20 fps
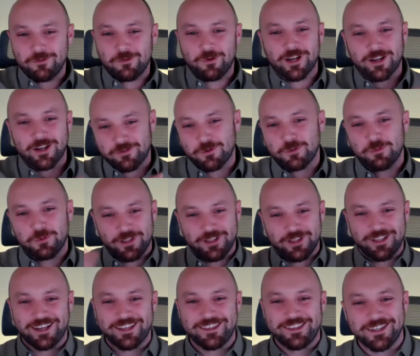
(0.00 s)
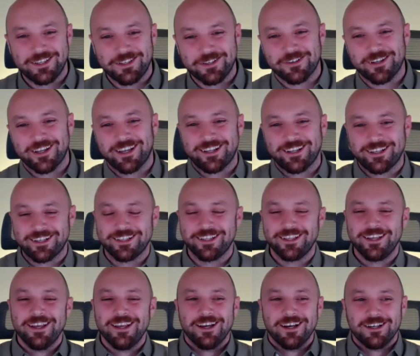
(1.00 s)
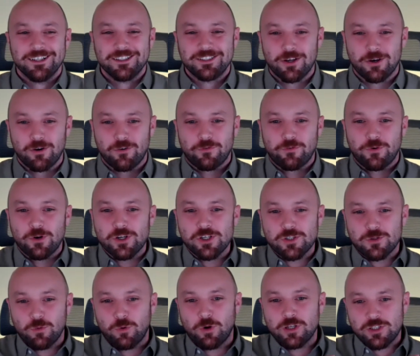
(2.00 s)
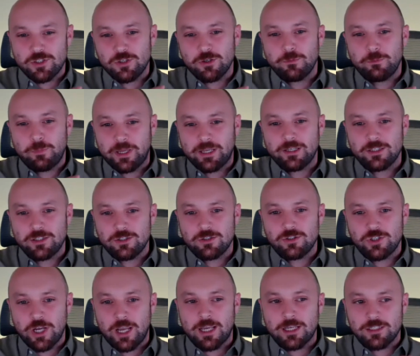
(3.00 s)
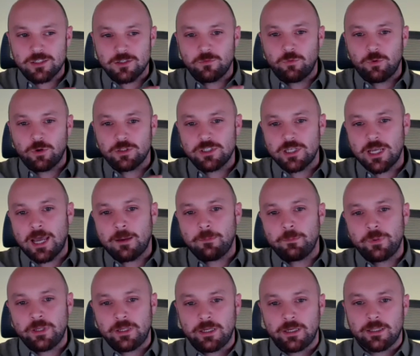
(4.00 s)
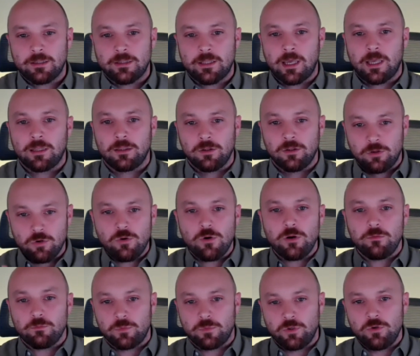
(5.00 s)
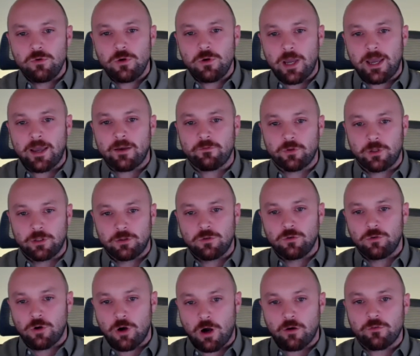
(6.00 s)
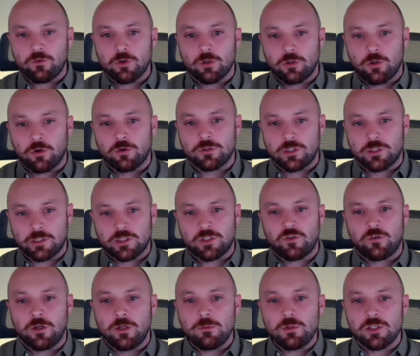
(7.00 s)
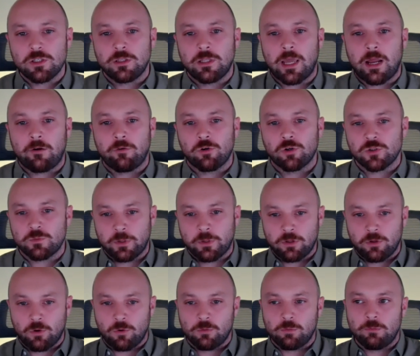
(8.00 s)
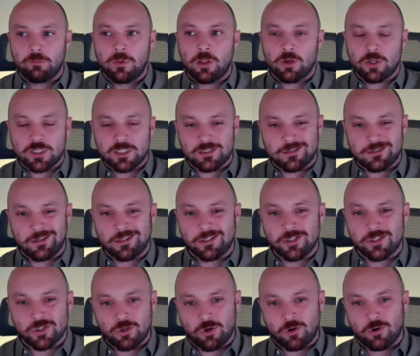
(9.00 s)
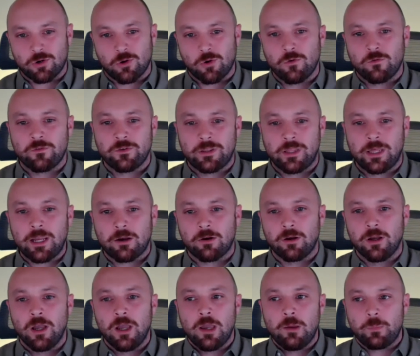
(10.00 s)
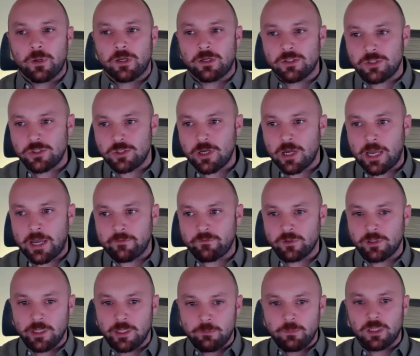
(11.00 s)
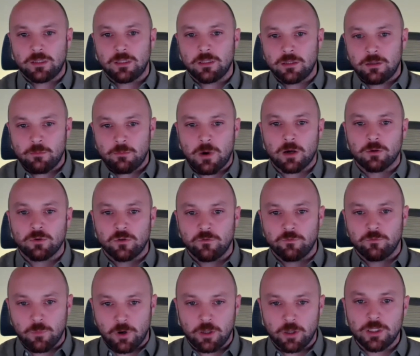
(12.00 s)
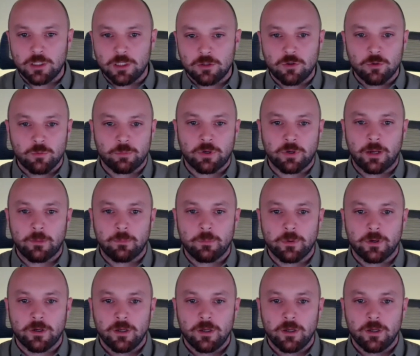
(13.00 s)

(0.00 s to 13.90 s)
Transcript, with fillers: Whatever. Well, I think you're getting it. Yeah, yeah. So first, what's your biggest chance of what's happening? And then do do have and to cover those extreme scenarios, but don't necessarily start over there because you have a limited amount of money to prep,